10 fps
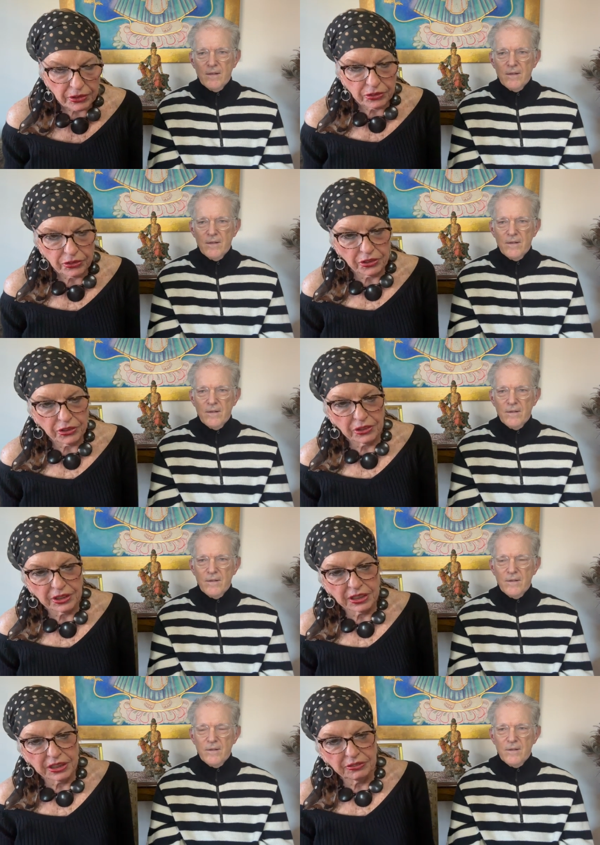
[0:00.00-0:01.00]
Speaker 1: So you don't
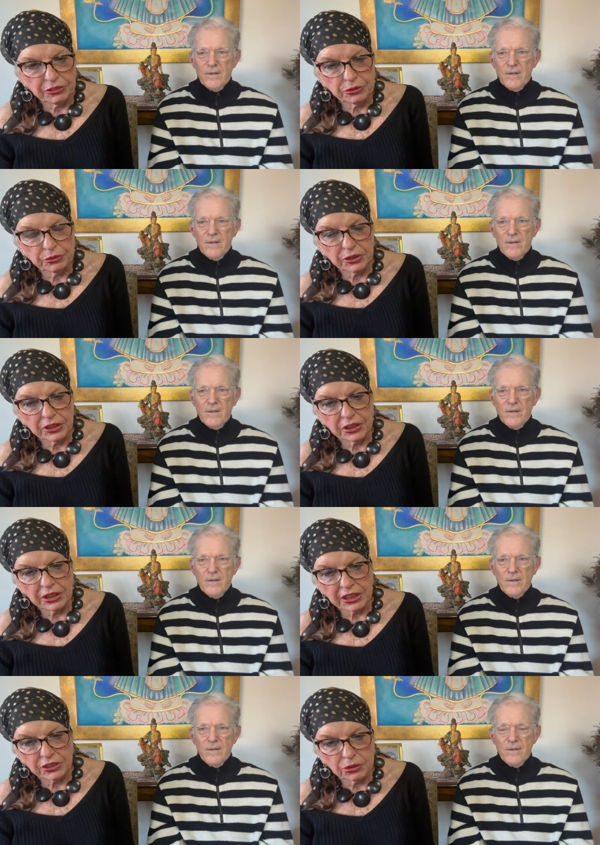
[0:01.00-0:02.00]
and if you feel
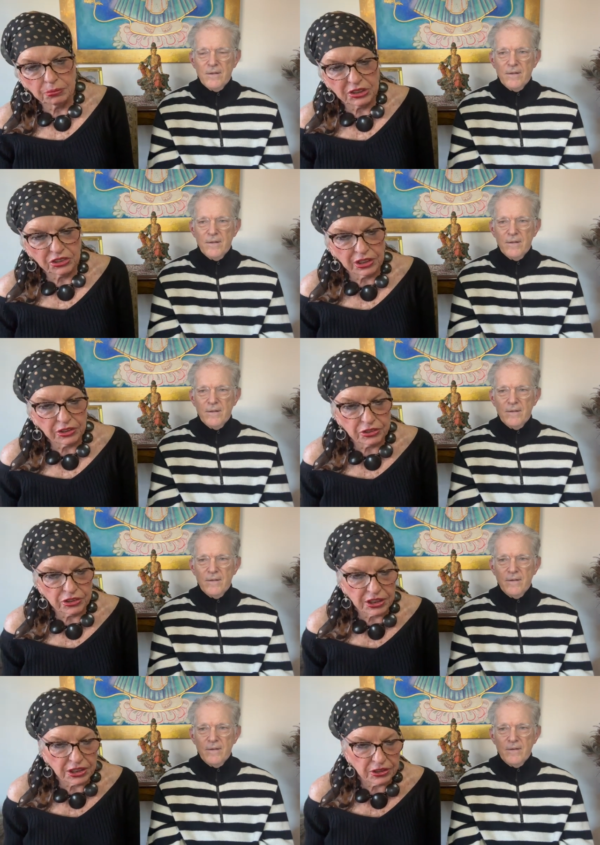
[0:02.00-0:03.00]
like too much
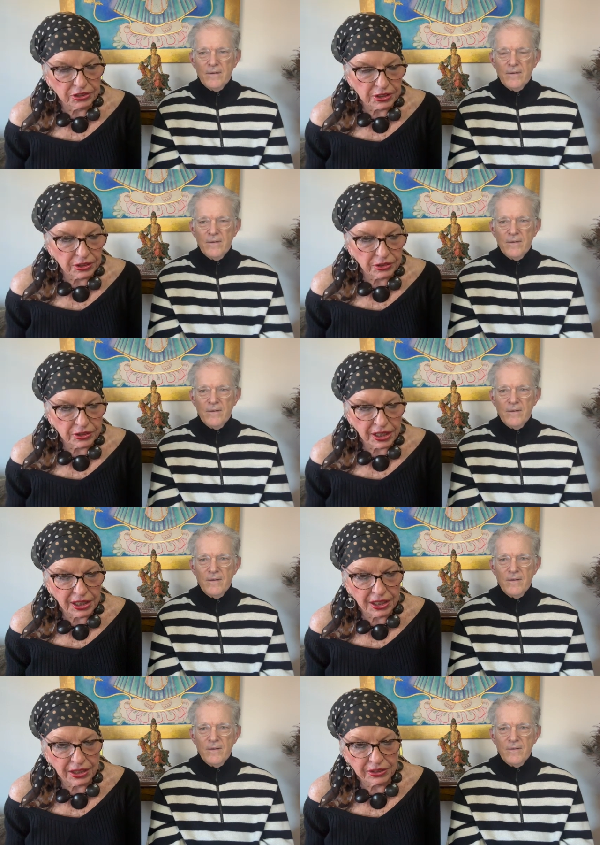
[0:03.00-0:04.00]
energy, you slow
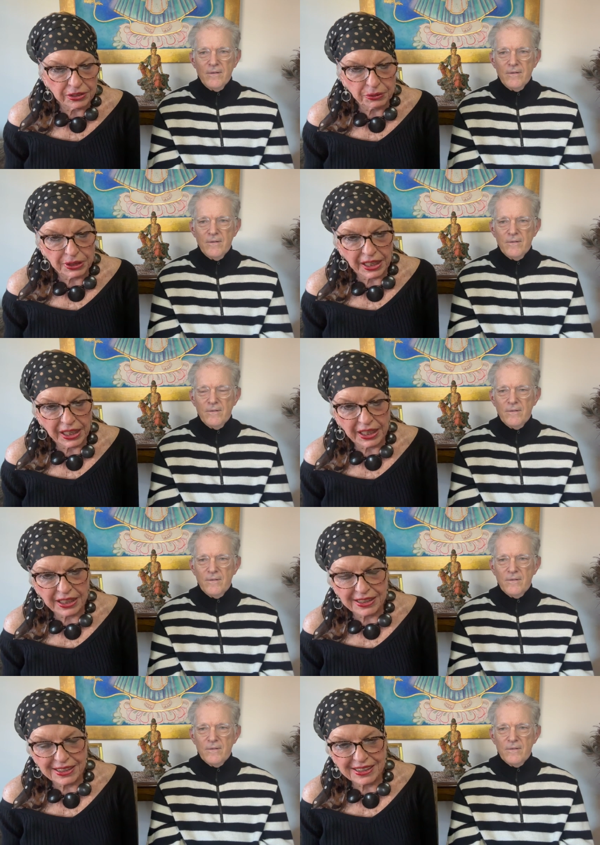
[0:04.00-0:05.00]
down and
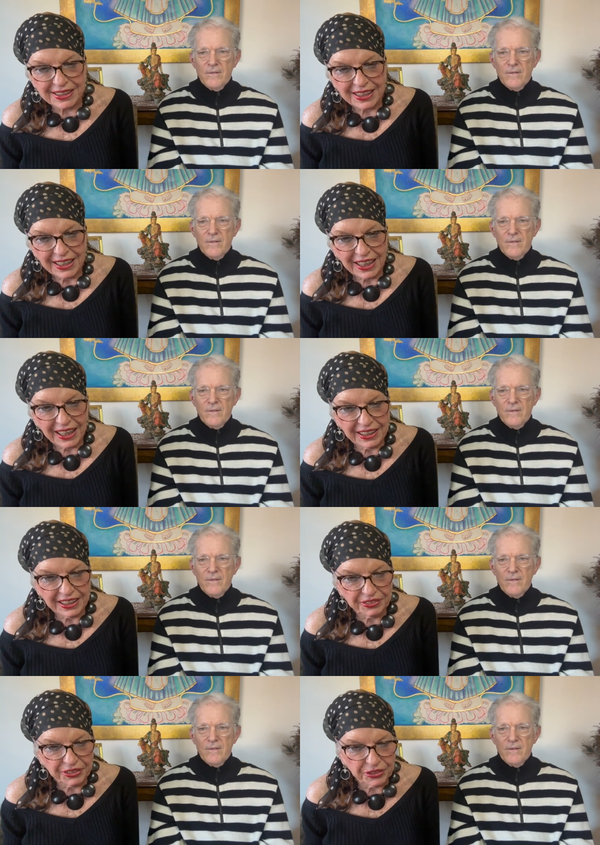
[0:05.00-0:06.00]
relax. And
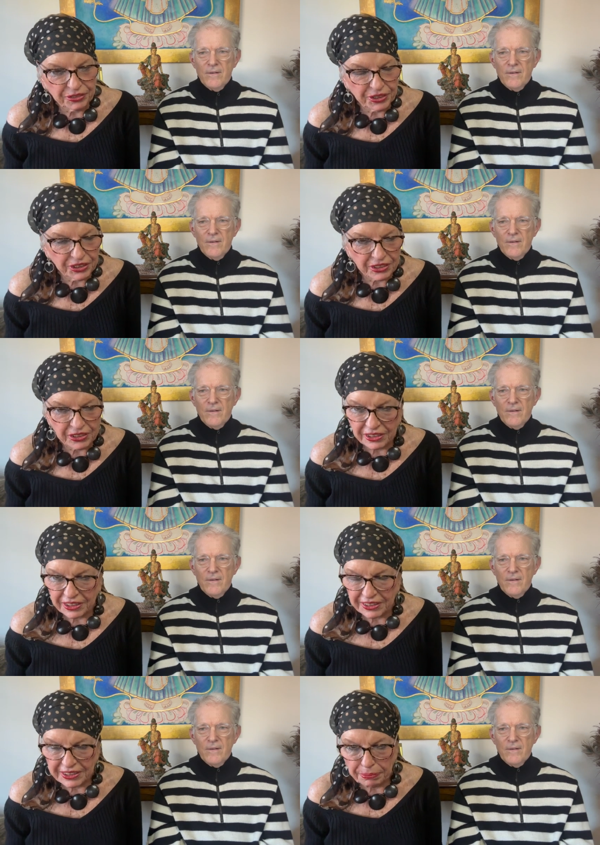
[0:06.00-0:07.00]
if you feel
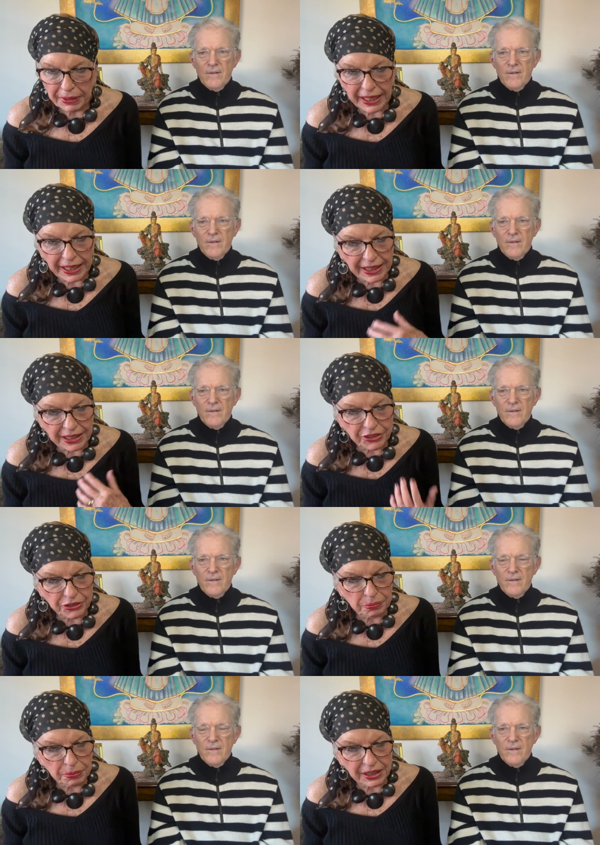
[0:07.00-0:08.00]
pain in
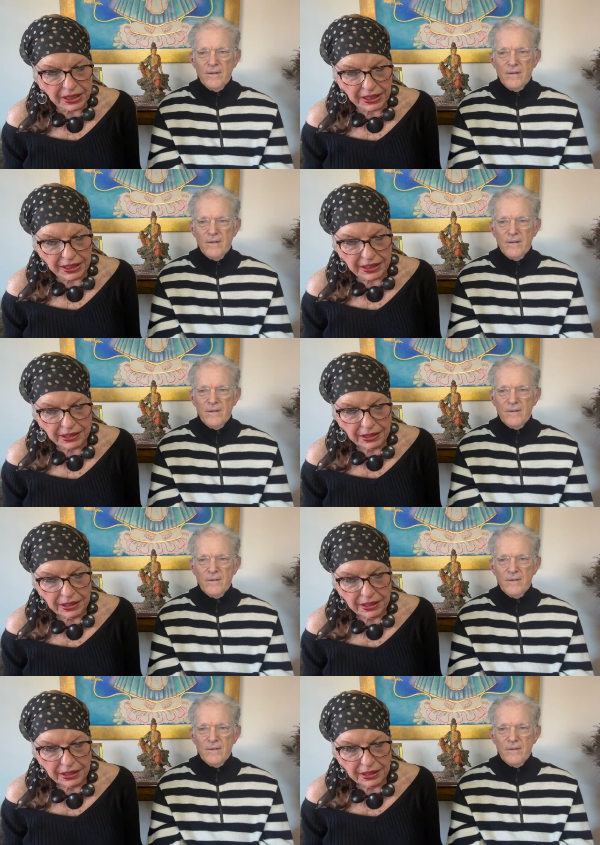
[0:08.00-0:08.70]
your body,